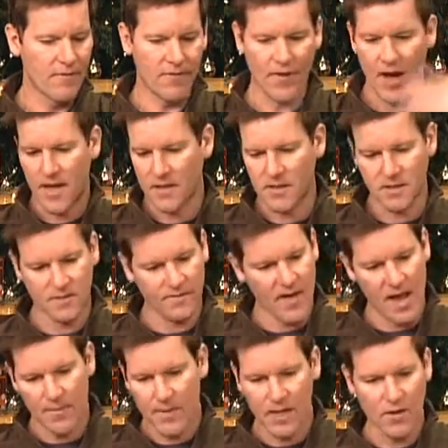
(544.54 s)
friends,
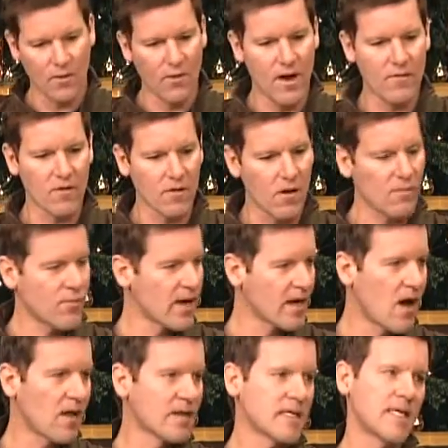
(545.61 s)
family, whoever. Yeah. I'll bring
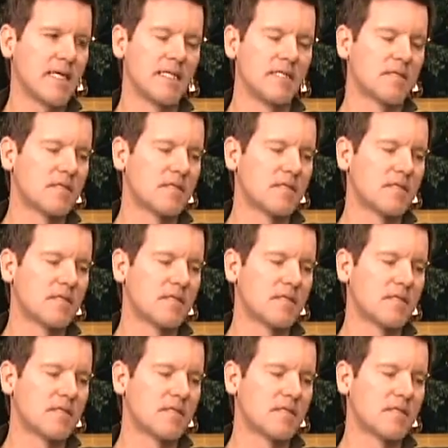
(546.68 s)
all the kids,